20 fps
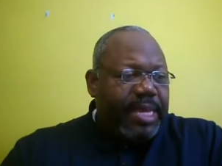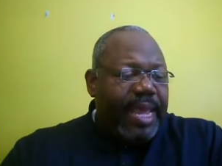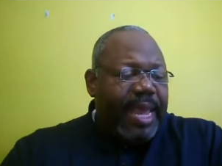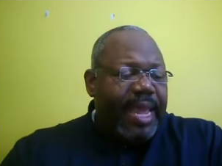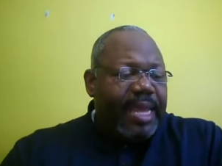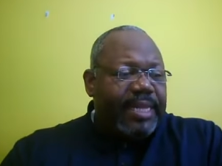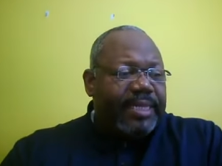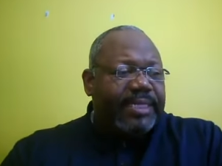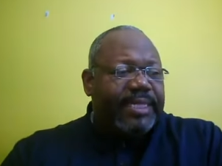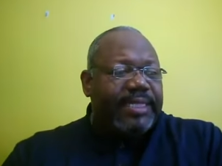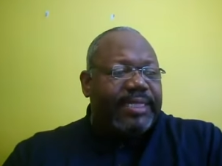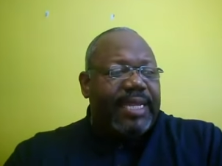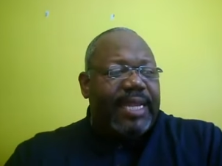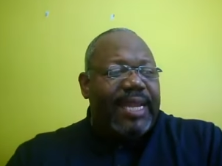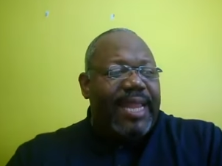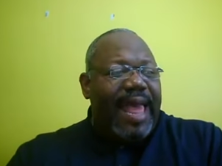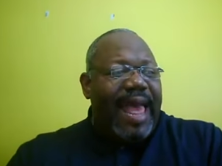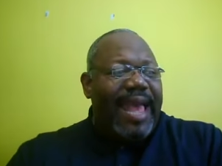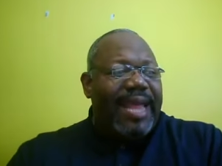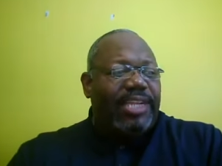And this is
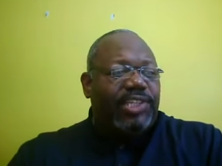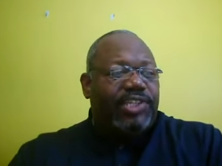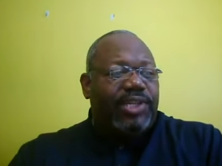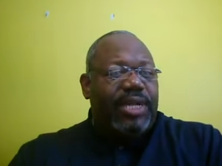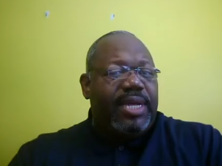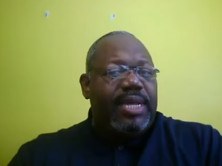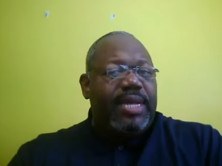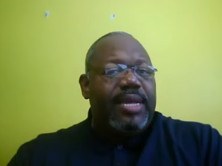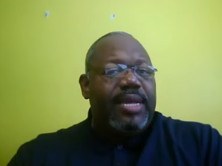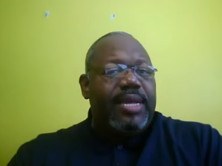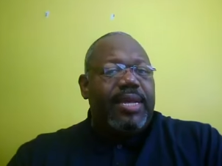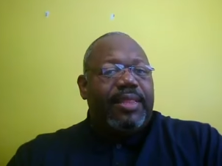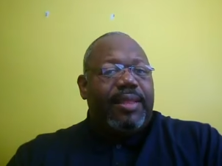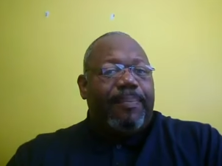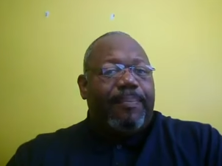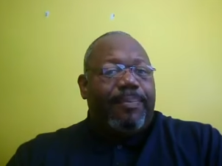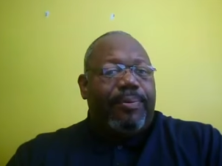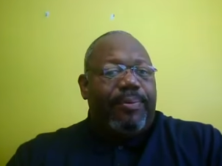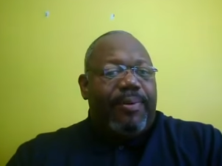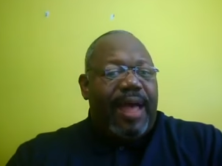Elijah, the
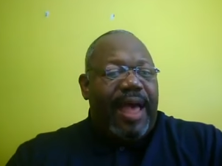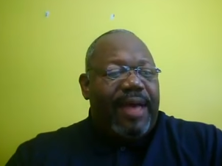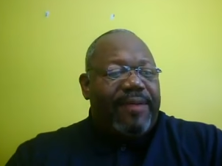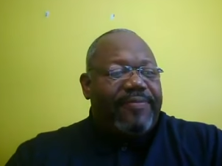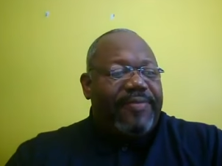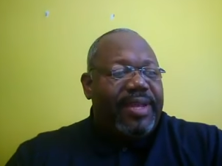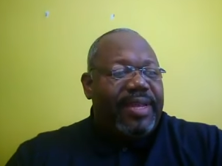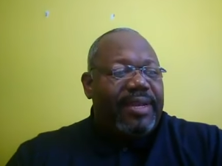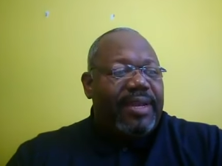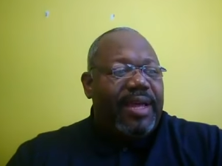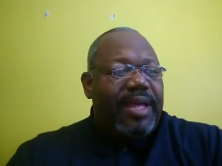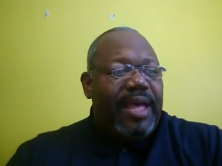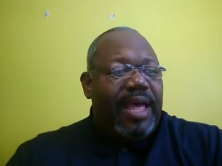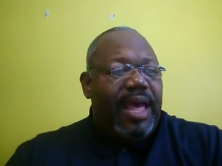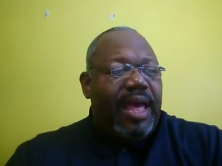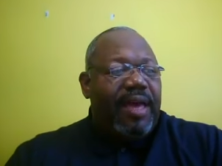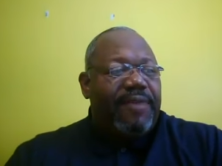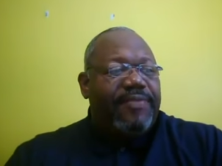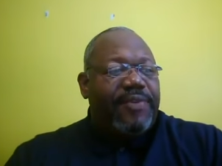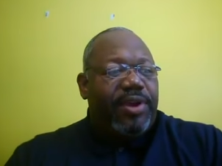prophet
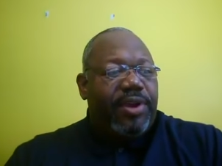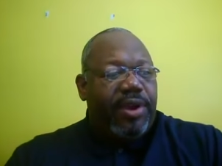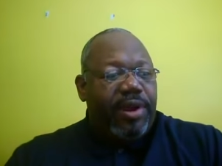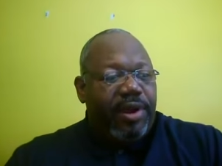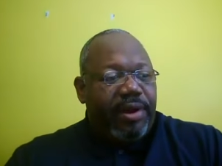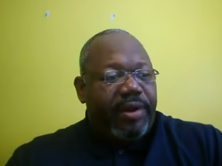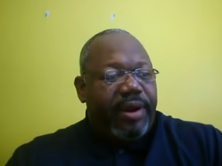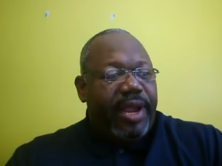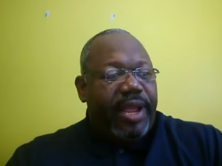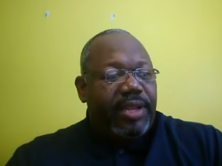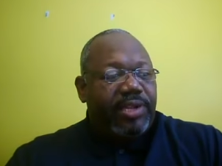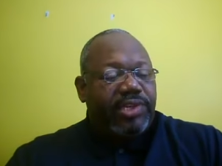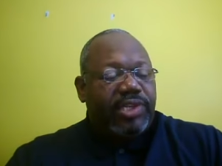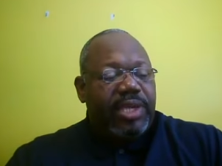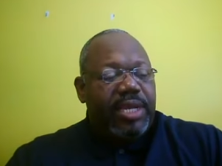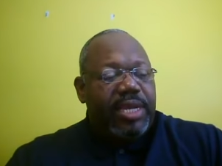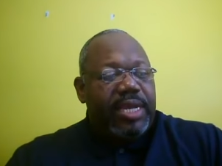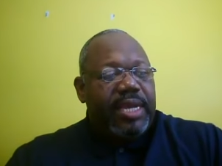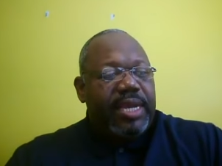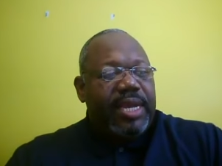of
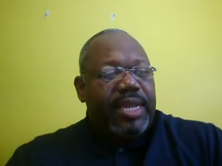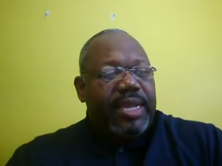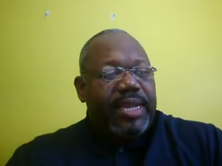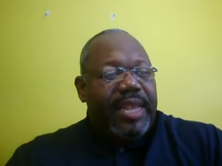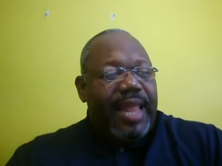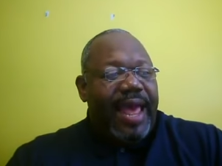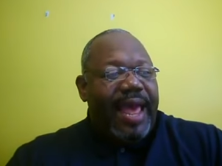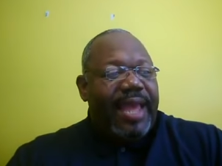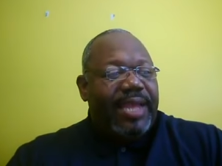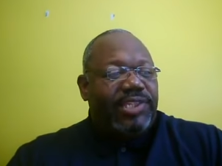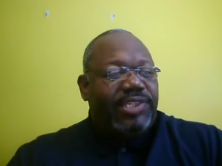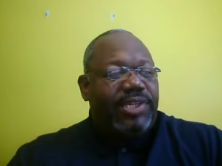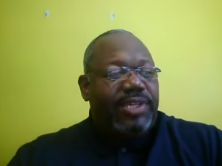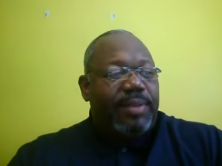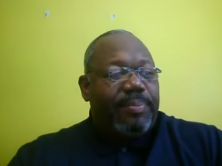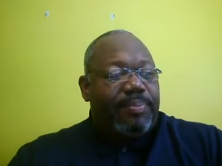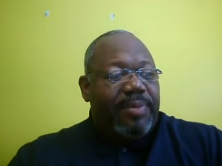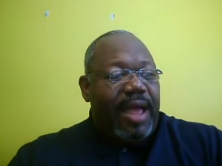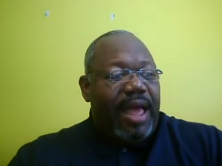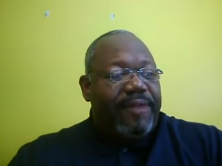courage. Elijah,
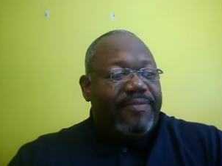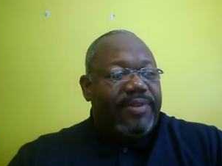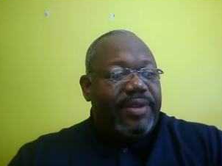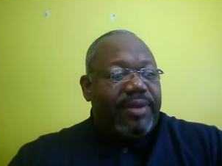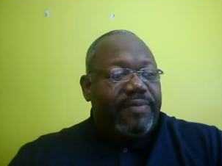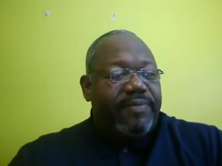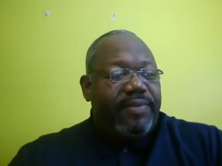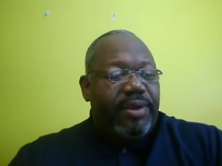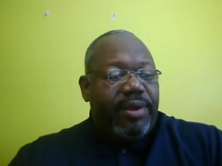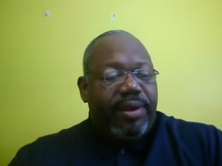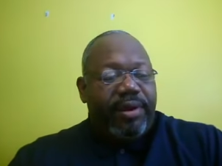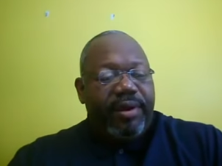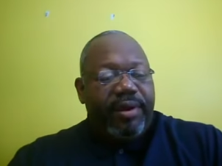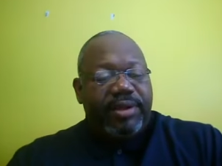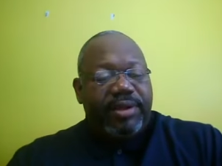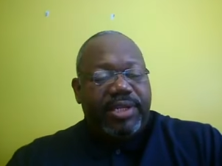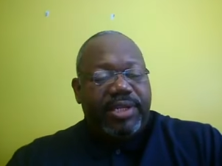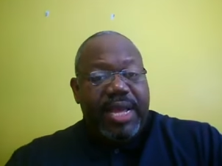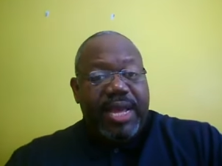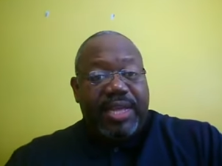the prophet of
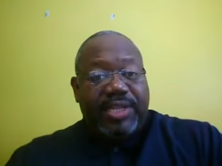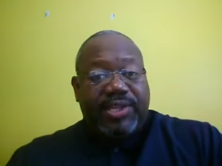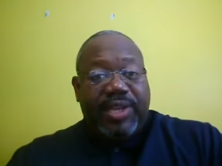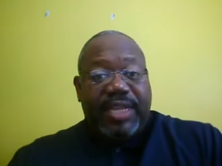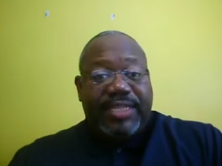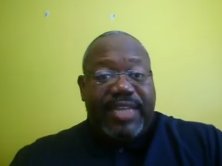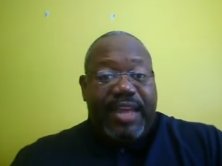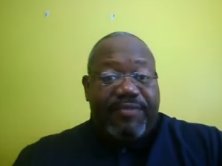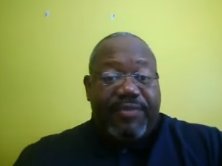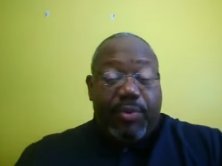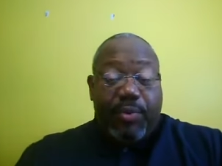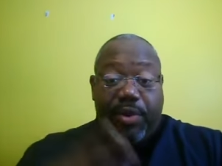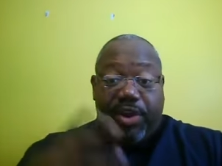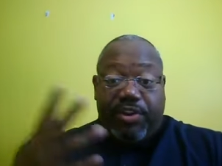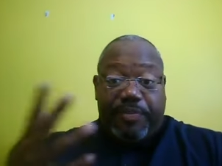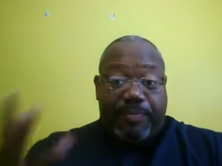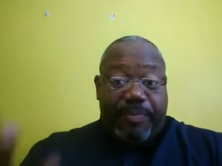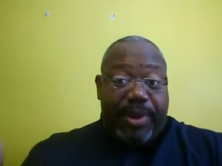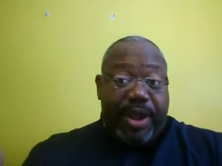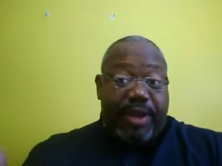courage. So let's have a
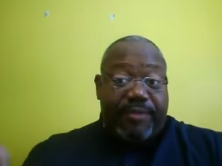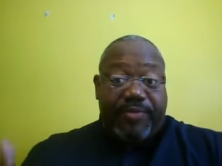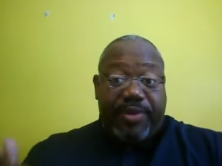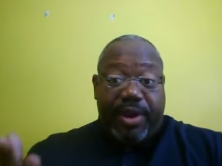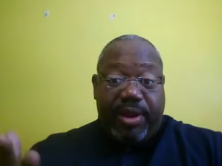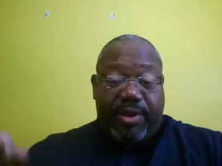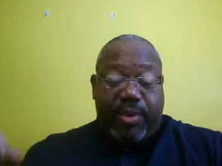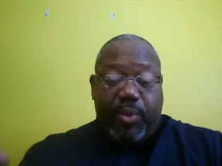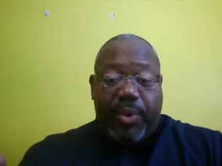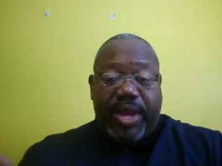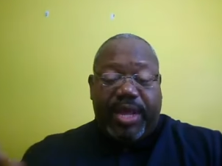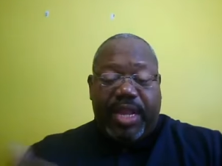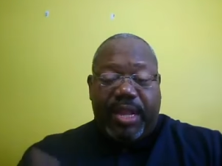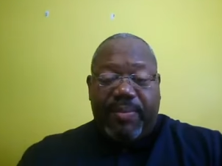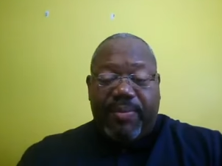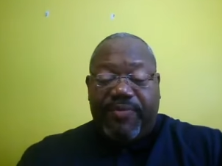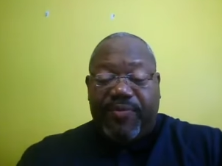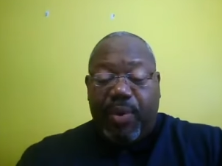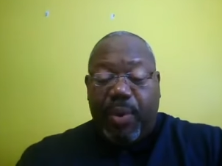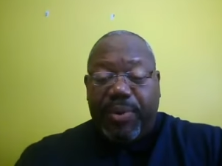word of prayer very
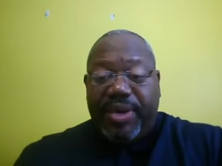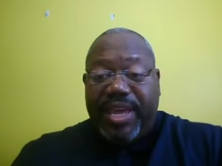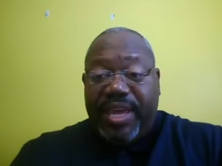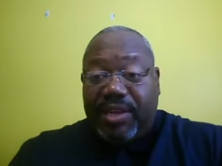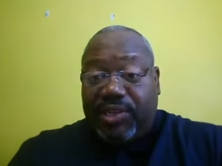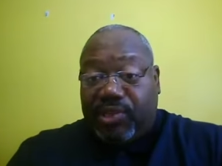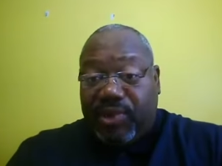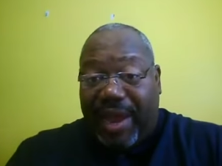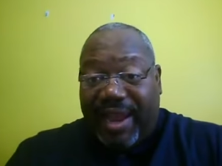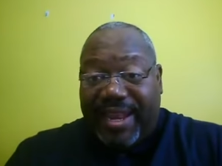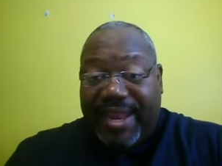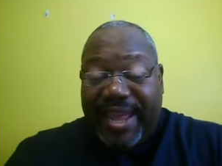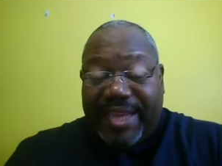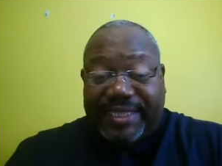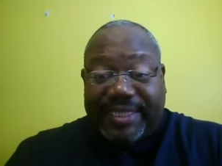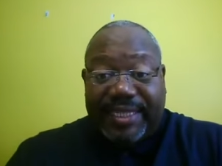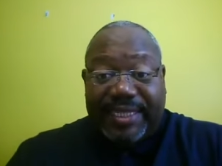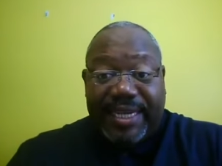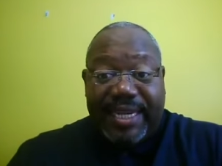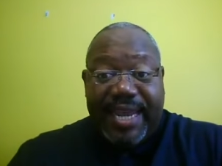quickly before we get into our
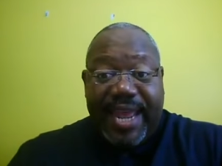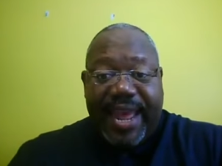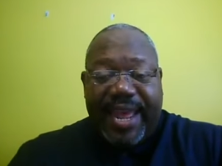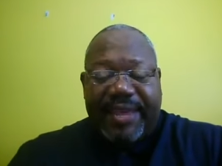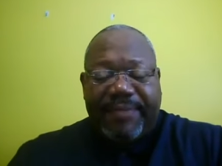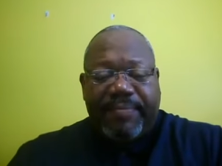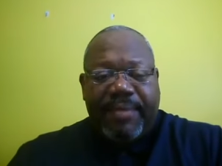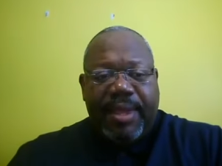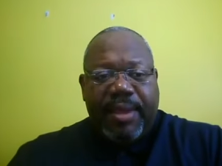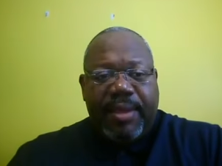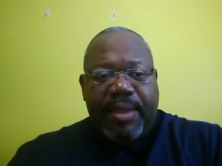lesson today.